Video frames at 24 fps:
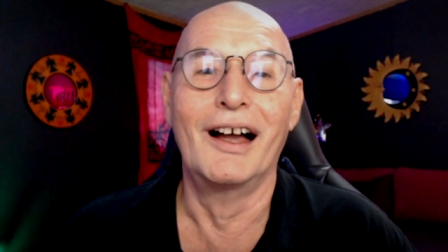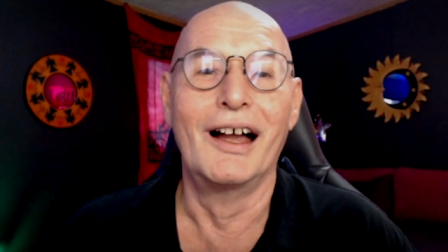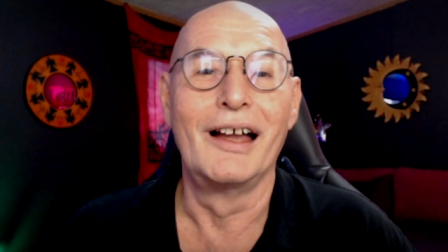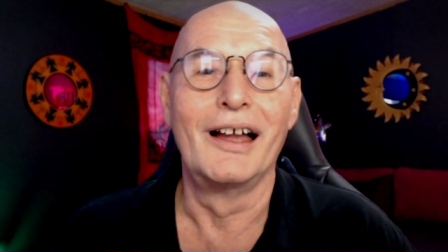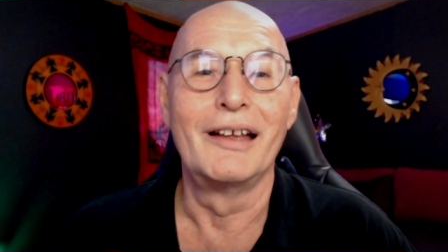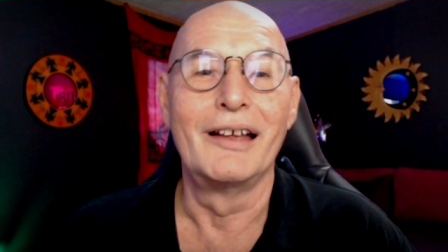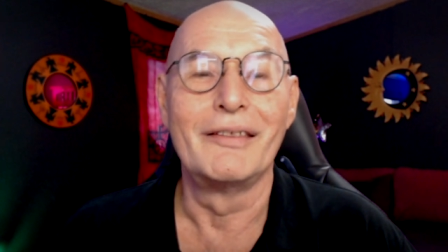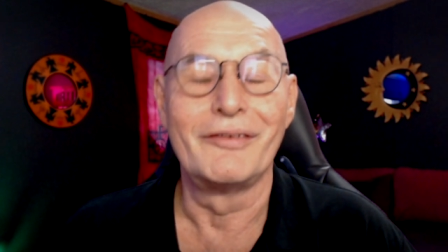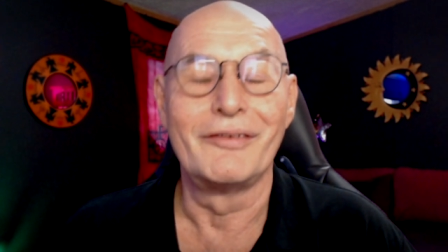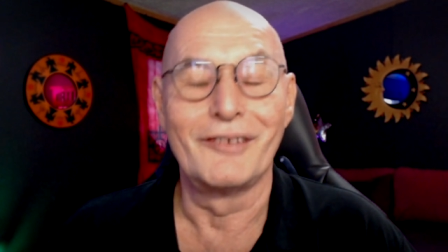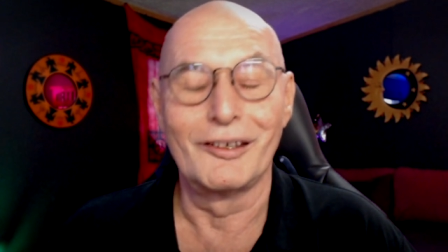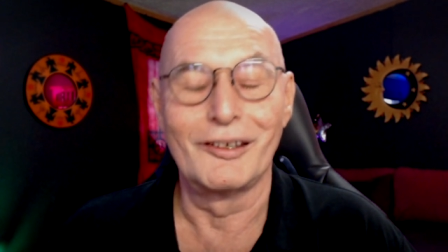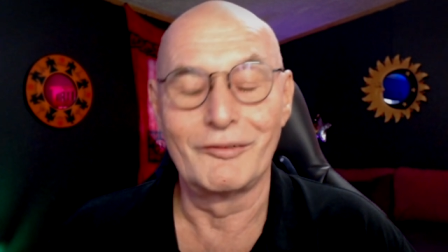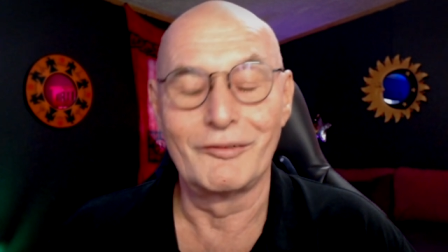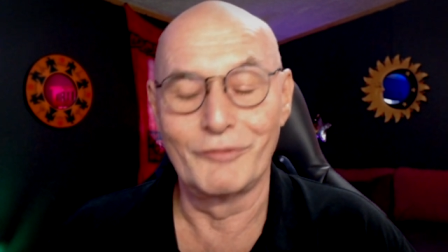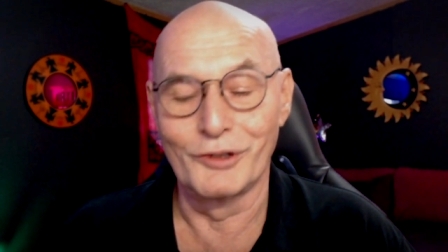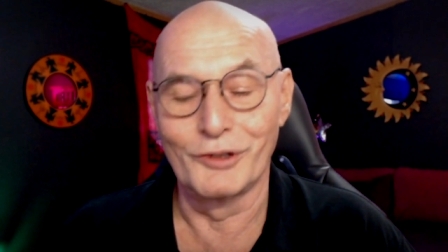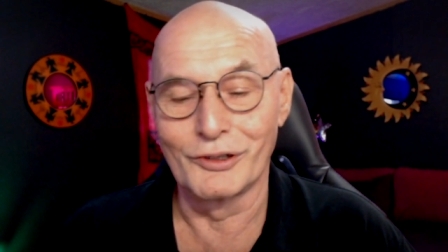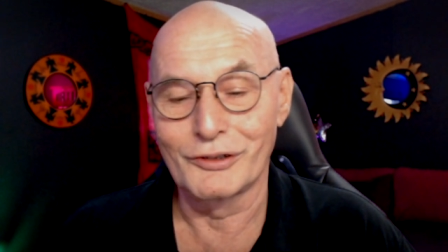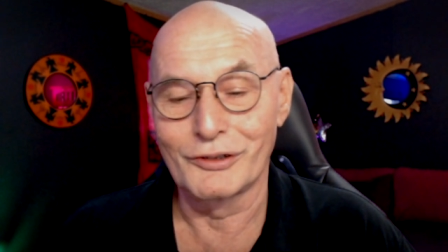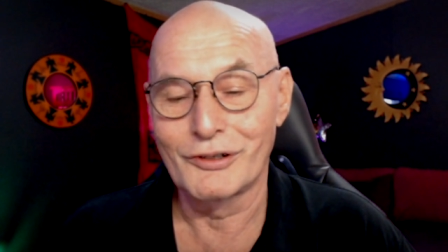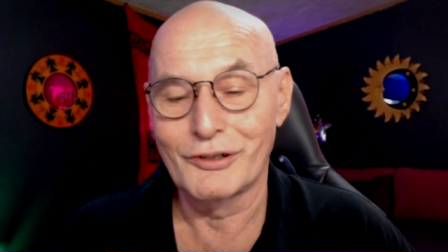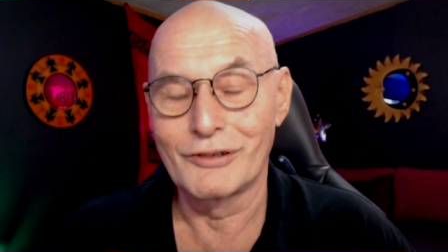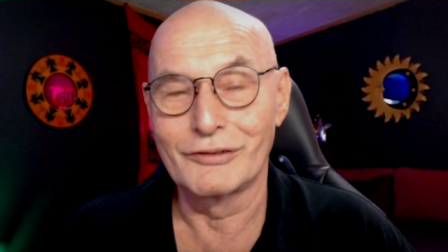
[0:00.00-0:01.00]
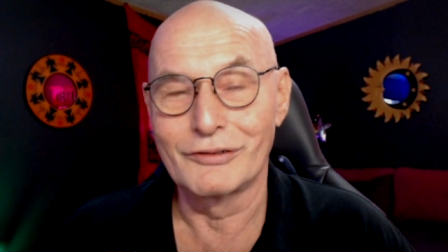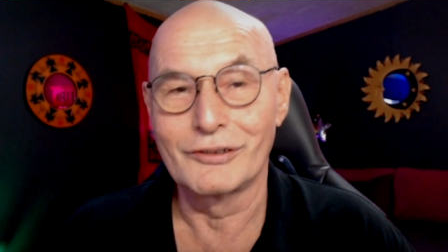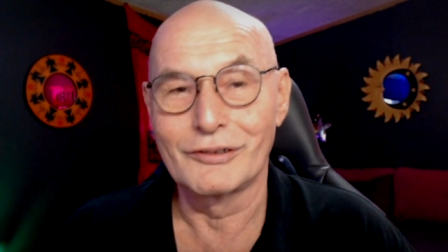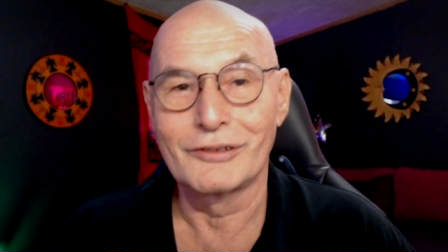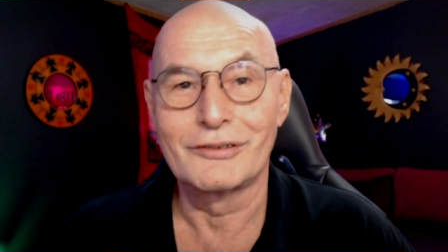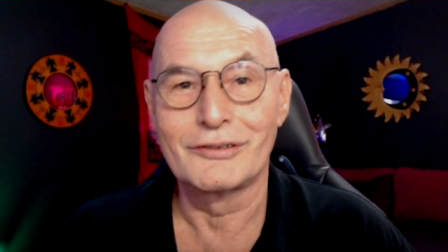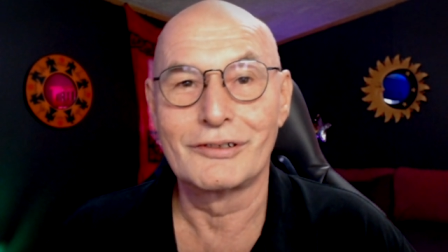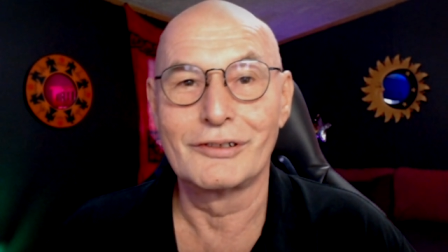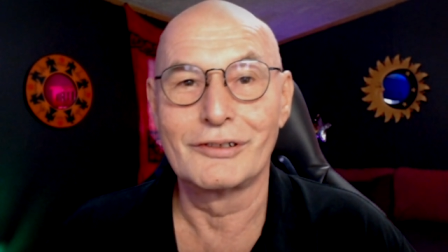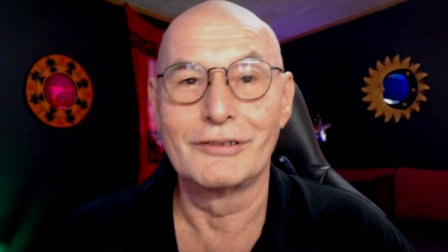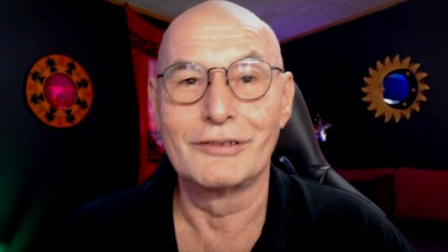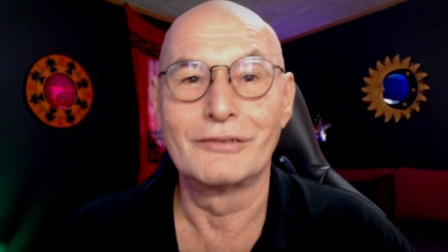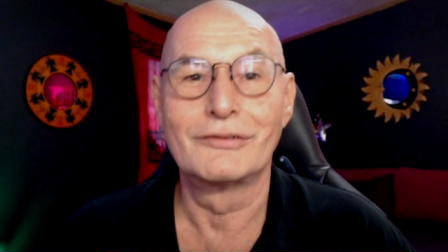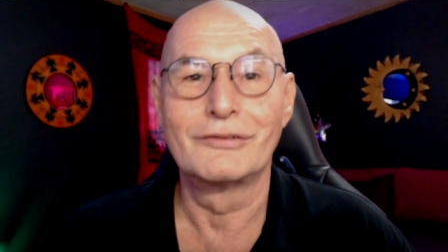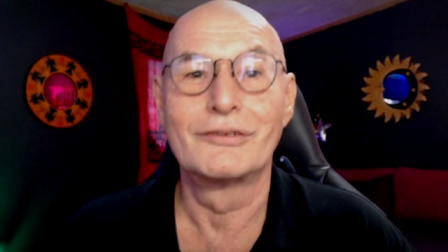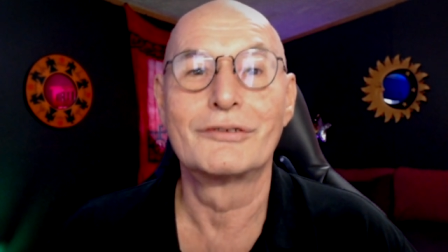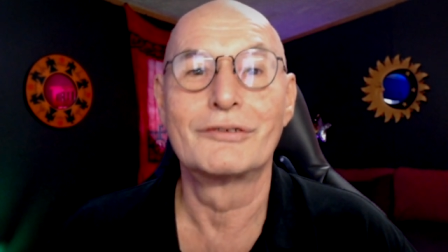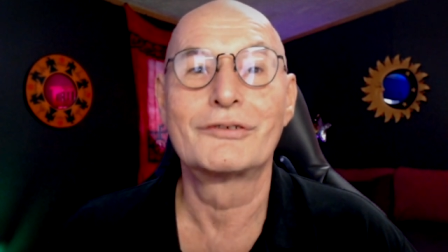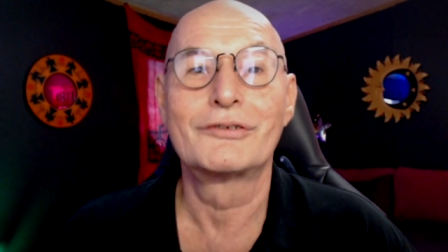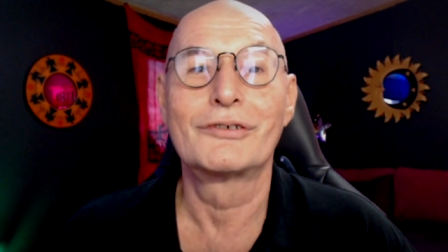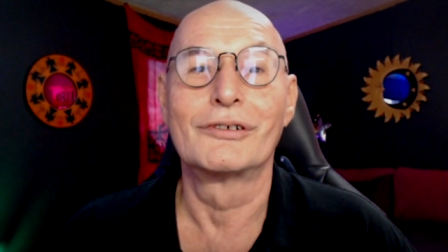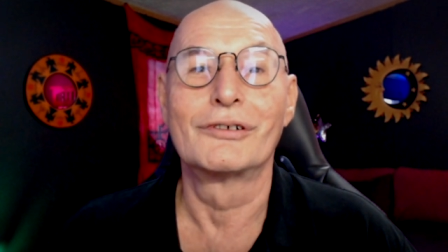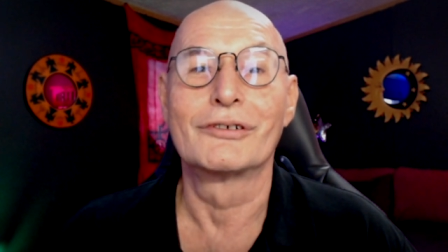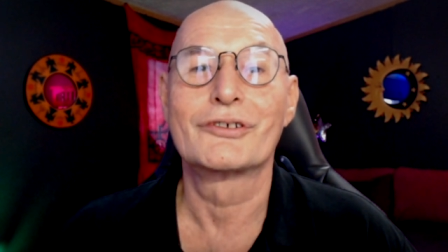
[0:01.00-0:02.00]
and that were caught and
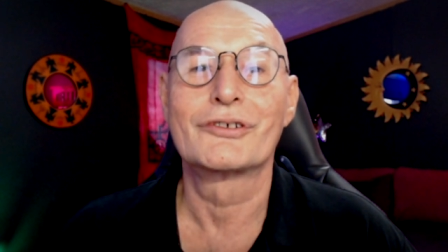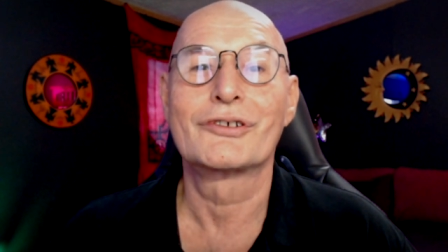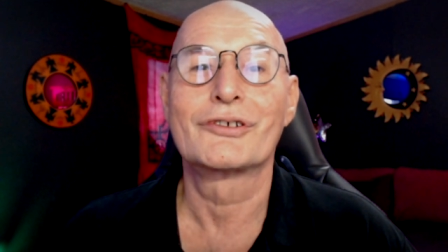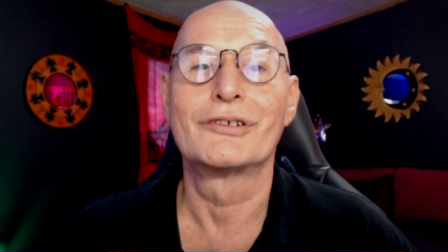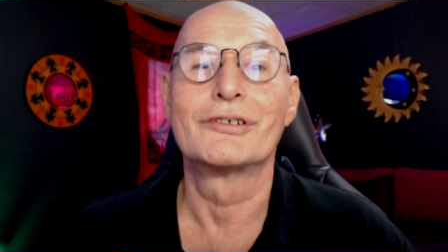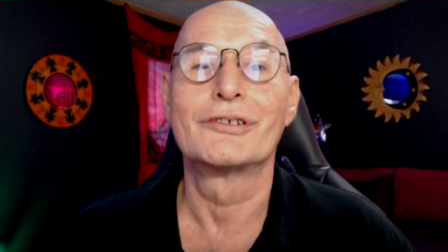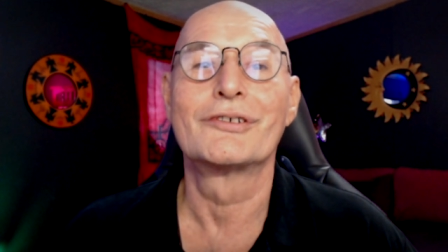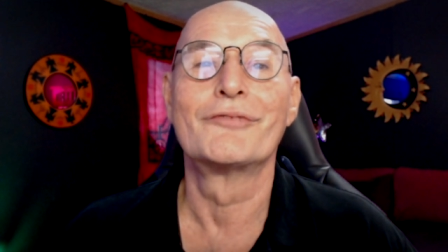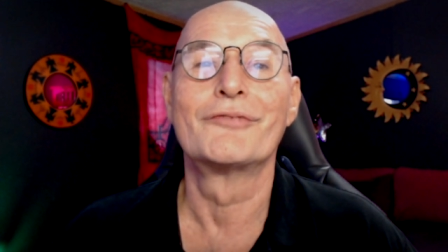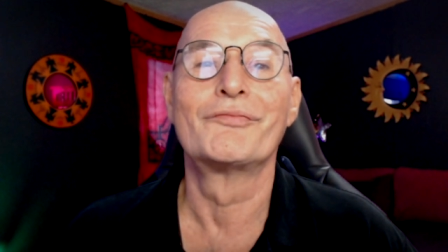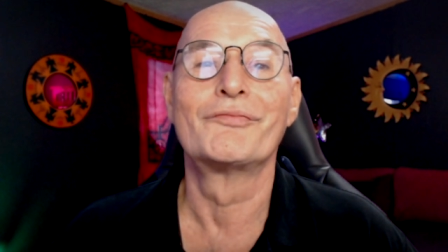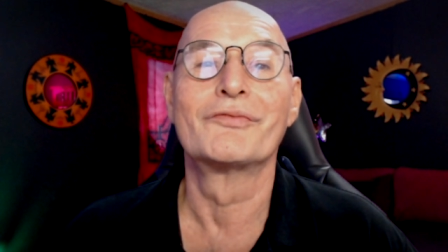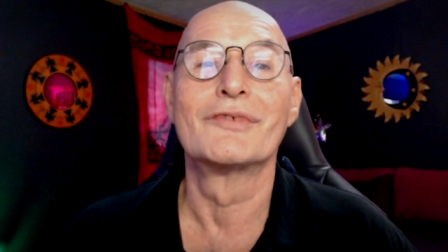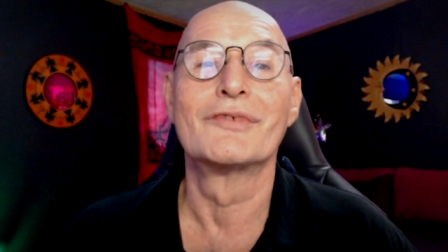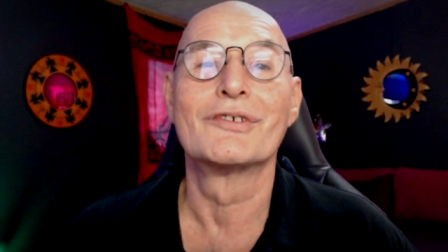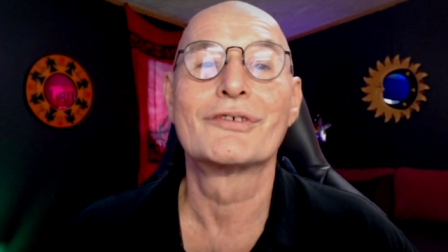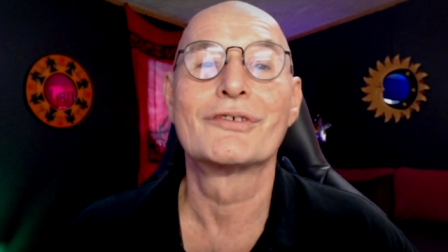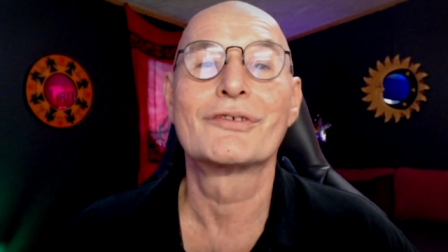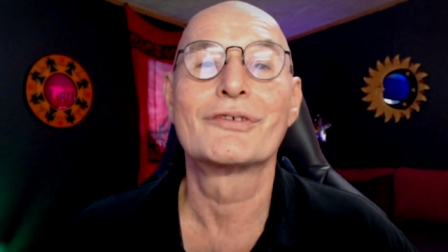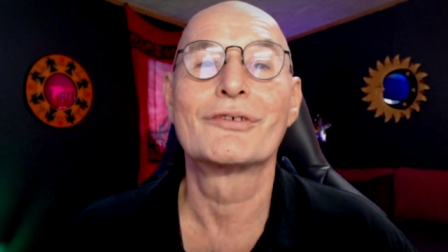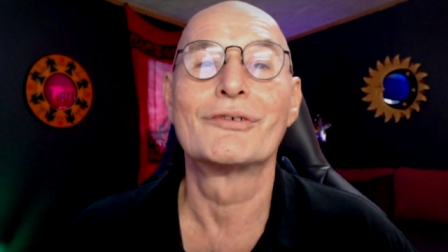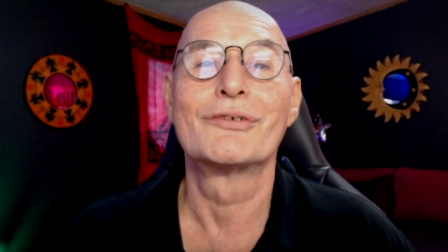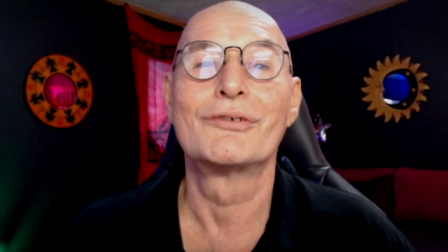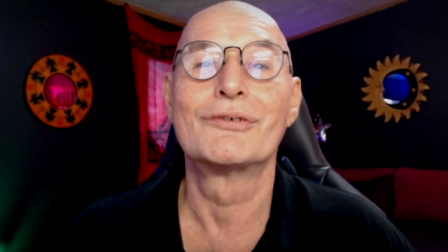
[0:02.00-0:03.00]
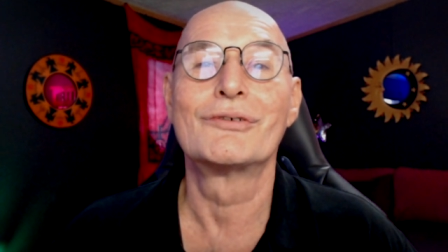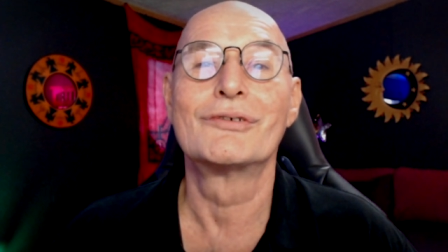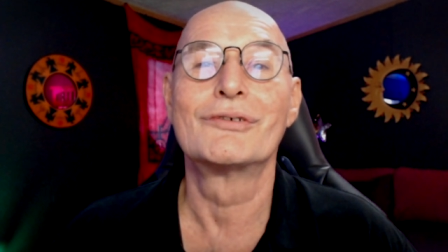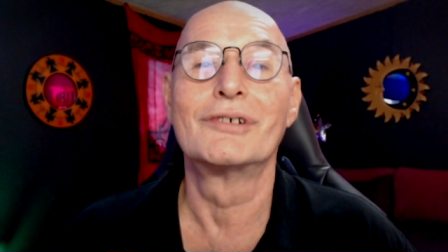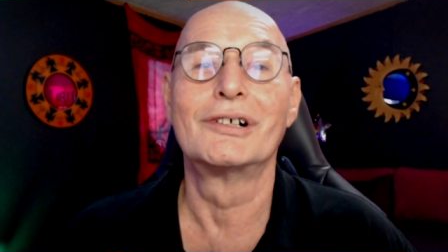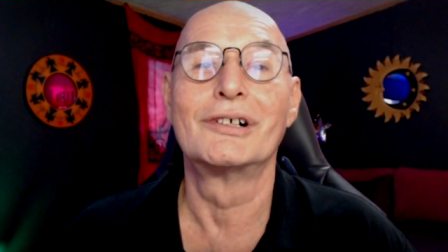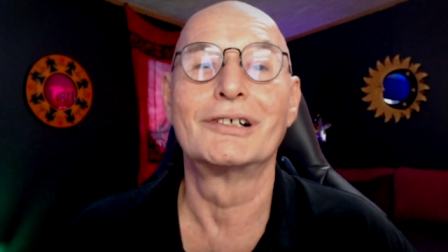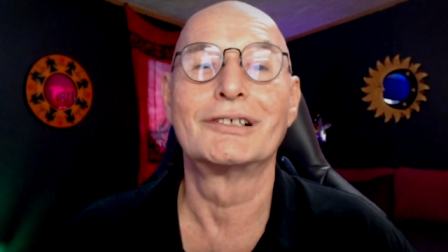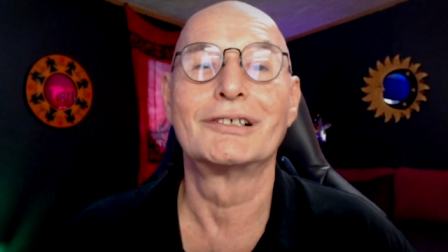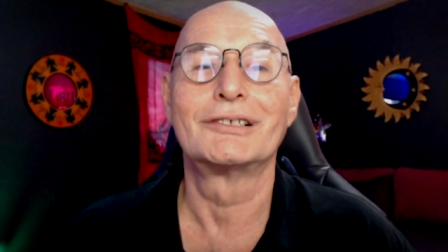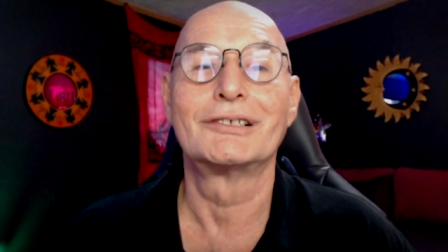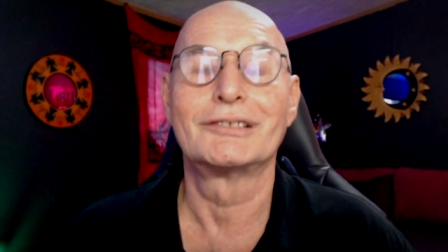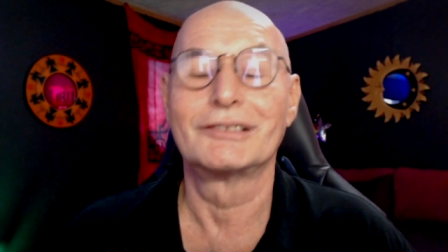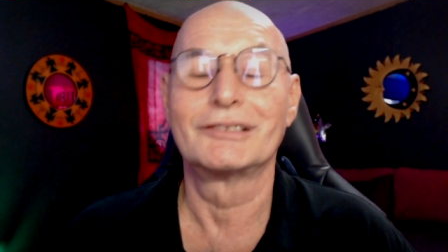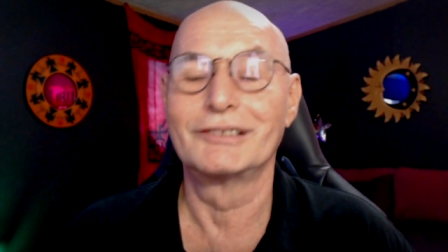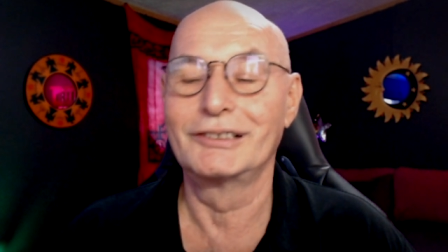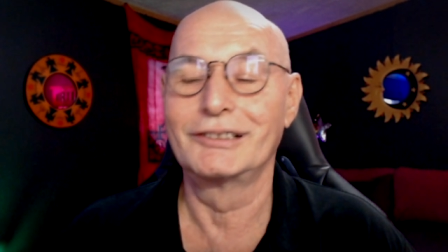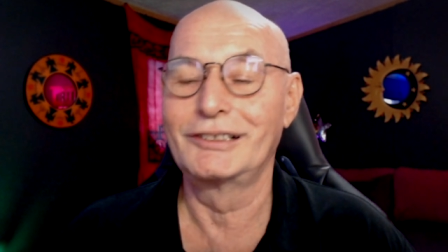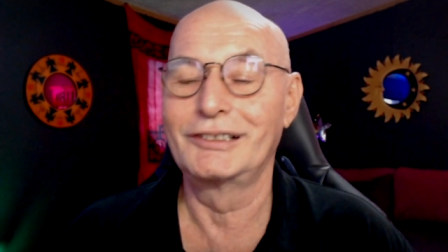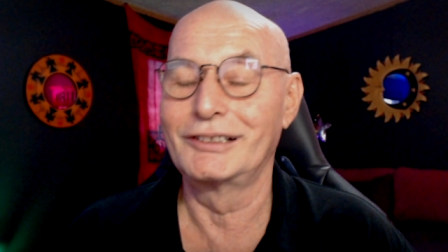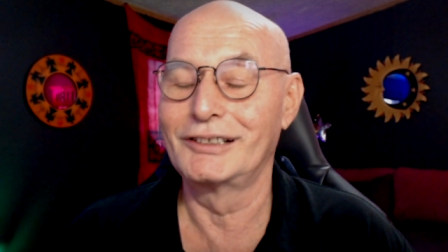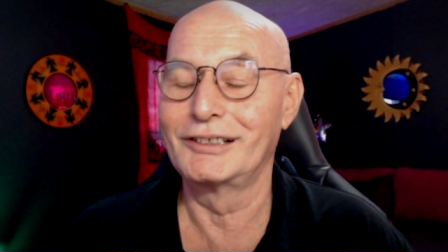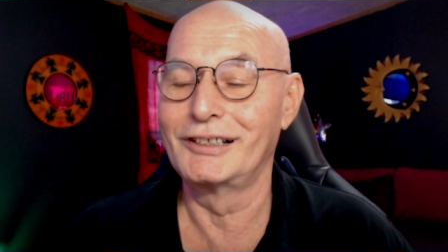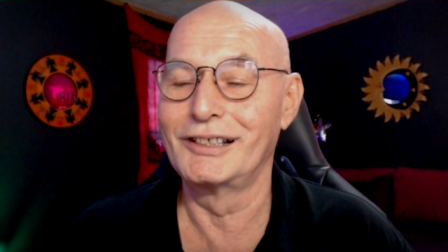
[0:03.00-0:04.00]
tortured. So,
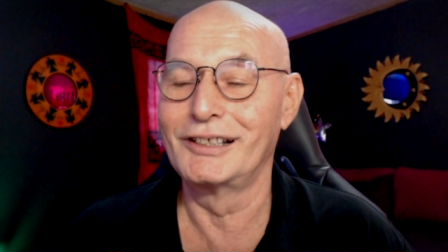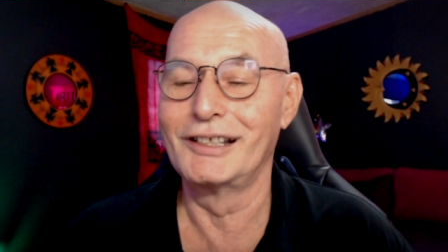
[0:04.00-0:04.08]
uh,